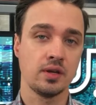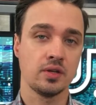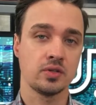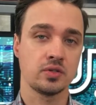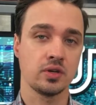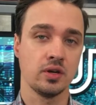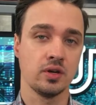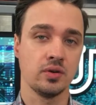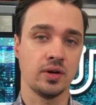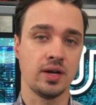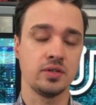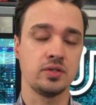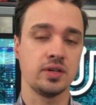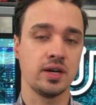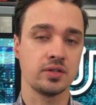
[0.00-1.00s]
So
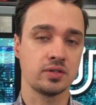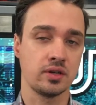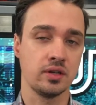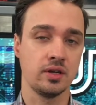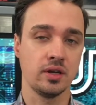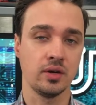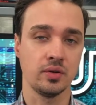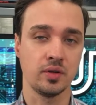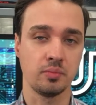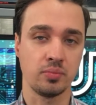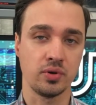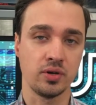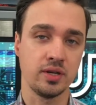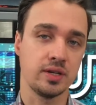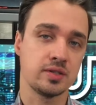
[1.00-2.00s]
as you guys already know, the
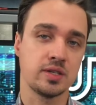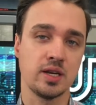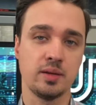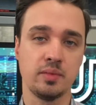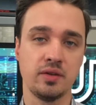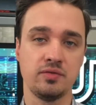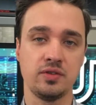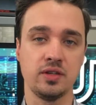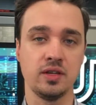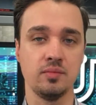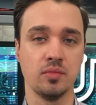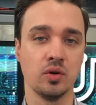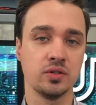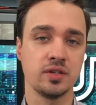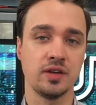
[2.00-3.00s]
Prius MFD
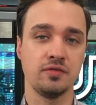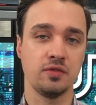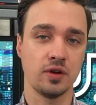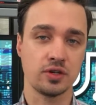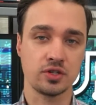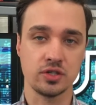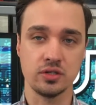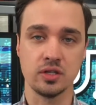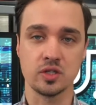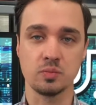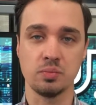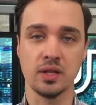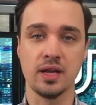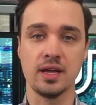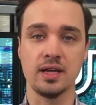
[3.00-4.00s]
multifunction
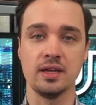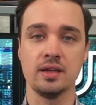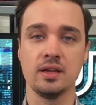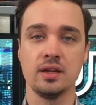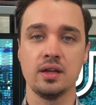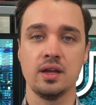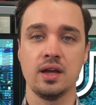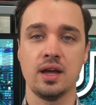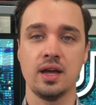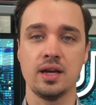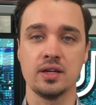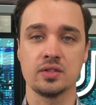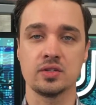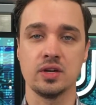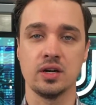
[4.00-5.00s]
display
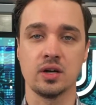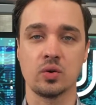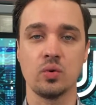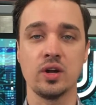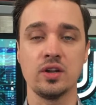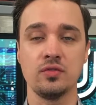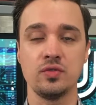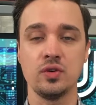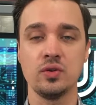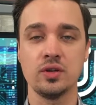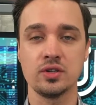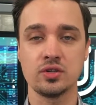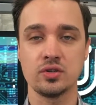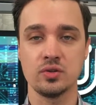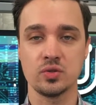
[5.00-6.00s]
has quite a few
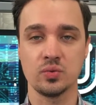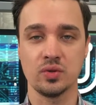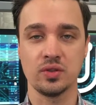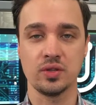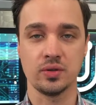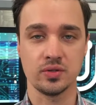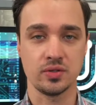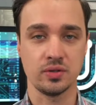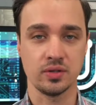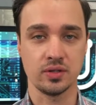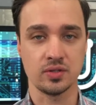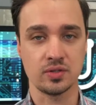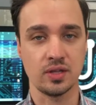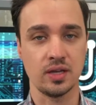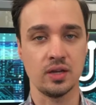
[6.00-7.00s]
issues with those
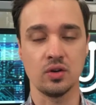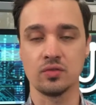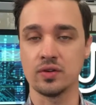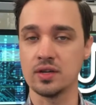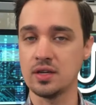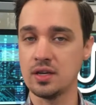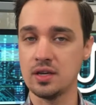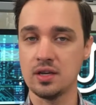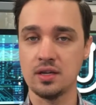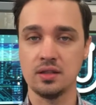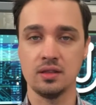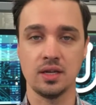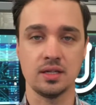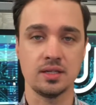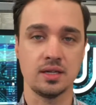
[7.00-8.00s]
units. They overheat,
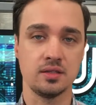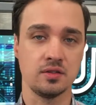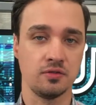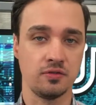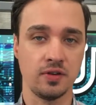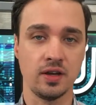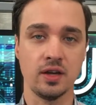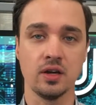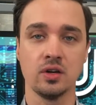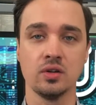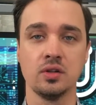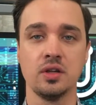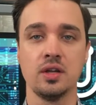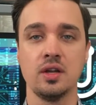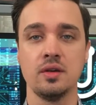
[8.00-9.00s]
they tend to
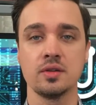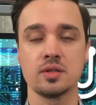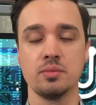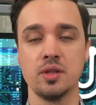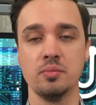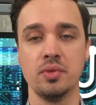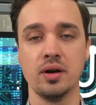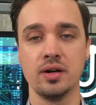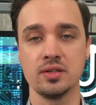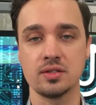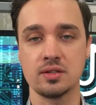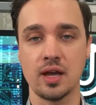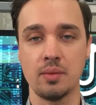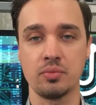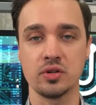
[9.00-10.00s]
fail, some of the buttons
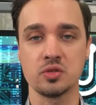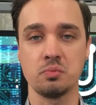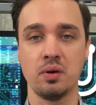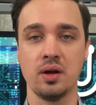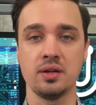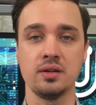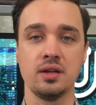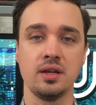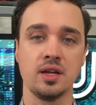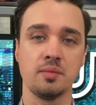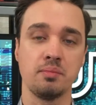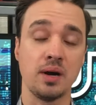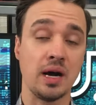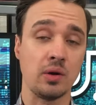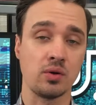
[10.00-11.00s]
stop responding,
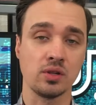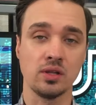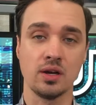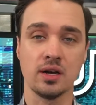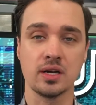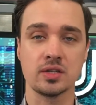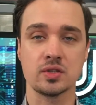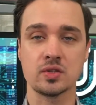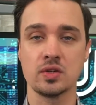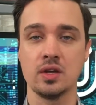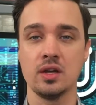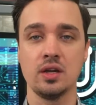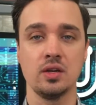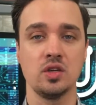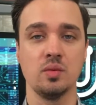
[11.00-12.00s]
power loss.
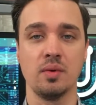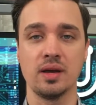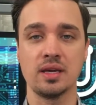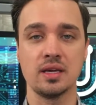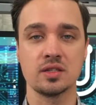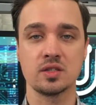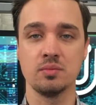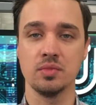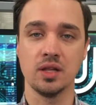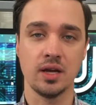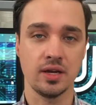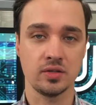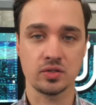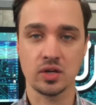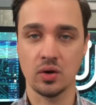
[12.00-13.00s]
You might get some
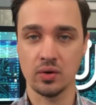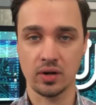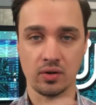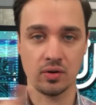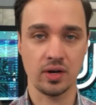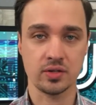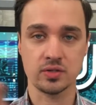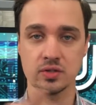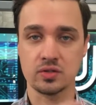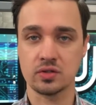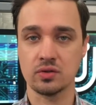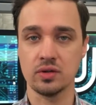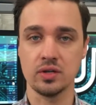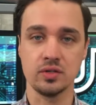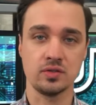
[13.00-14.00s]
lines going across the
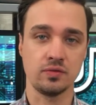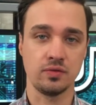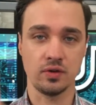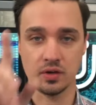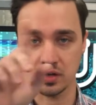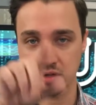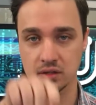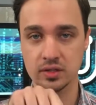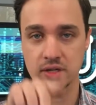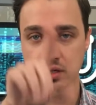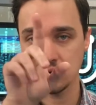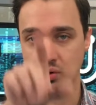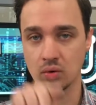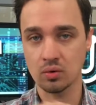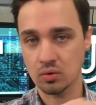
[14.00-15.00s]
screens
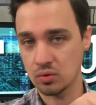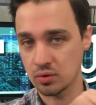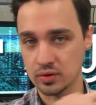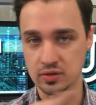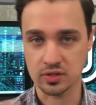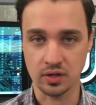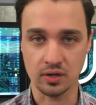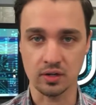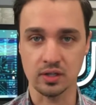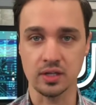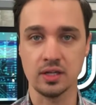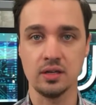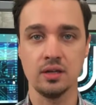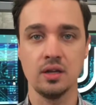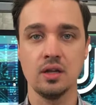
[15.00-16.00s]
vertically or
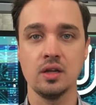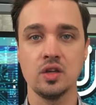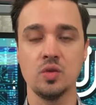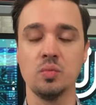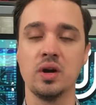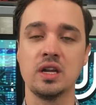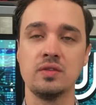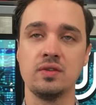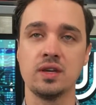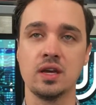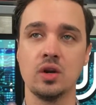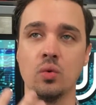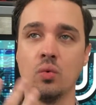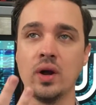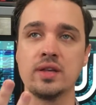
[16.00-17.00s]
horizontally. You might even get
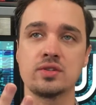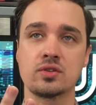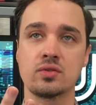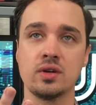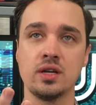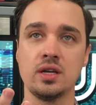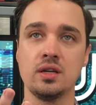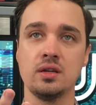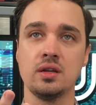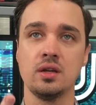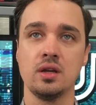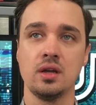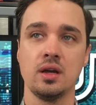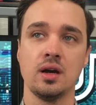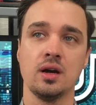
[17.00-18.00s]
a white screen.
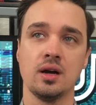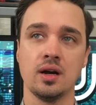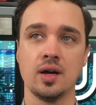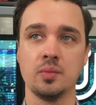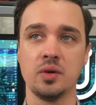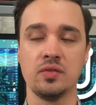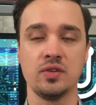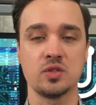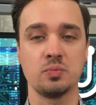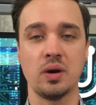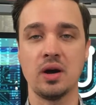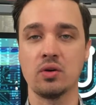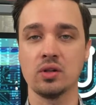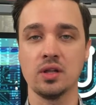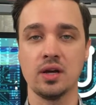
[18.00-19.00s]
If it's
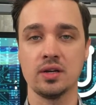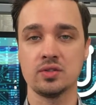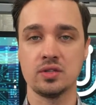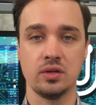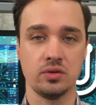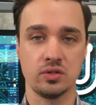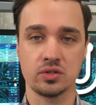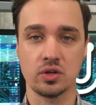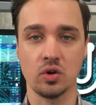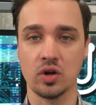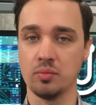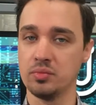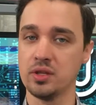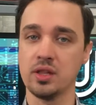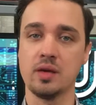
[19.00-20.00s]
power loss, it'll just go
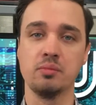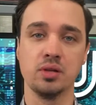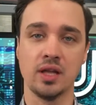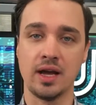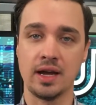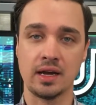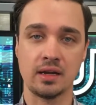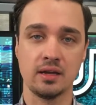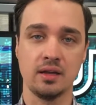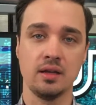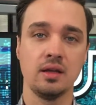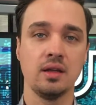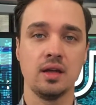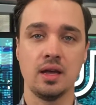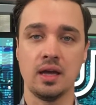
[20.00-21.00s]
completely black,
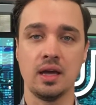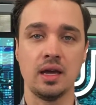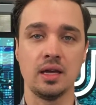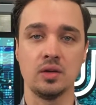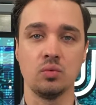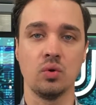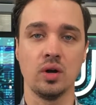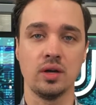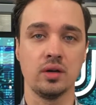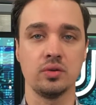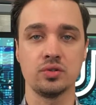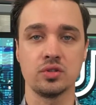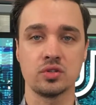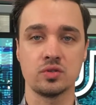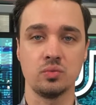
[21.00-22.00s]
and it'll
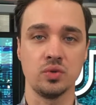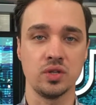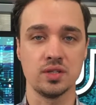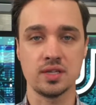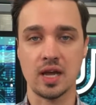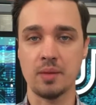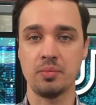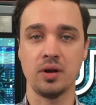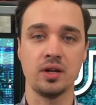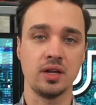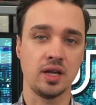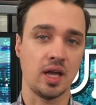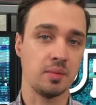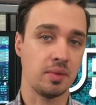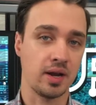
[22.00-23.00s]
just, when you tap on
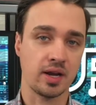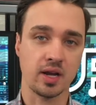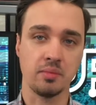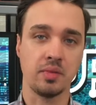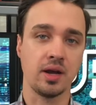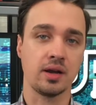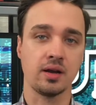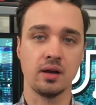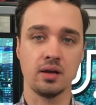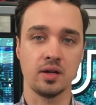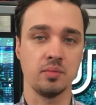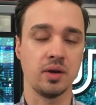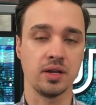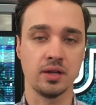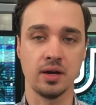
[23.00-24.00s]
it, it might come back on, it
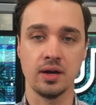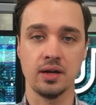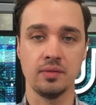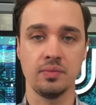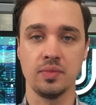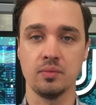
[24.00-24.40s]
might not.